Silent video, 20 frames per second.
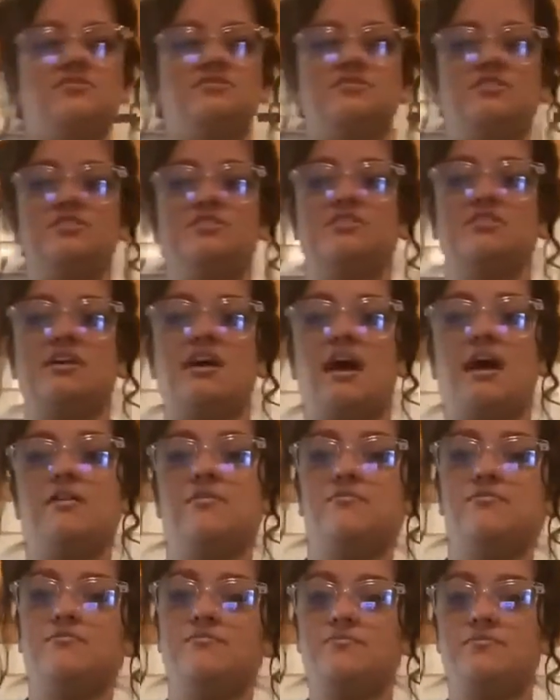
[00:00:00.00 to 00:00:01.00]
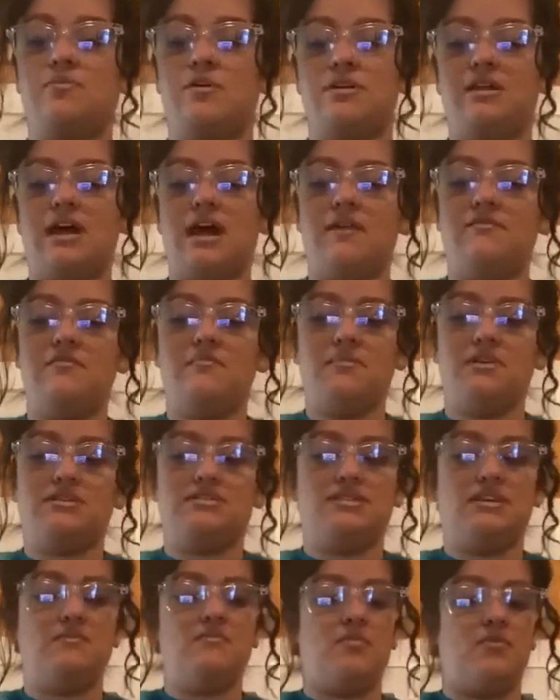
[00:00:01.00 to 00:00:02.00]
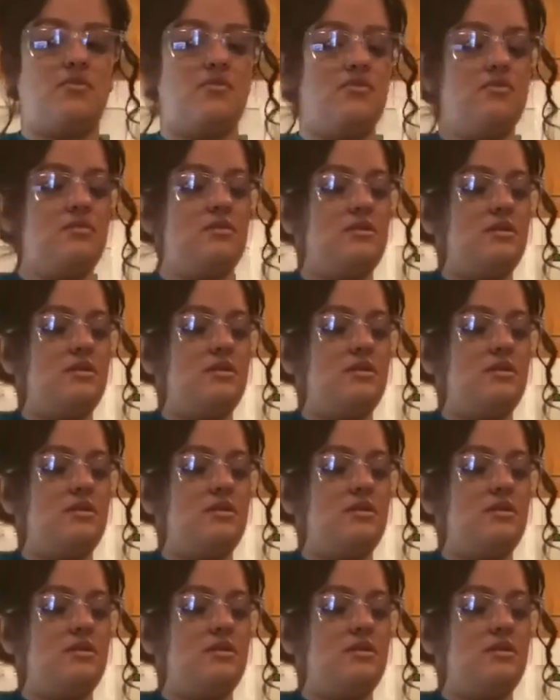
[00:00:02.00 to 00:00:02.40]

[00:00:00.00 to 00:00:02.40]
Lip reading: you're gonna want to have a mixing bowl.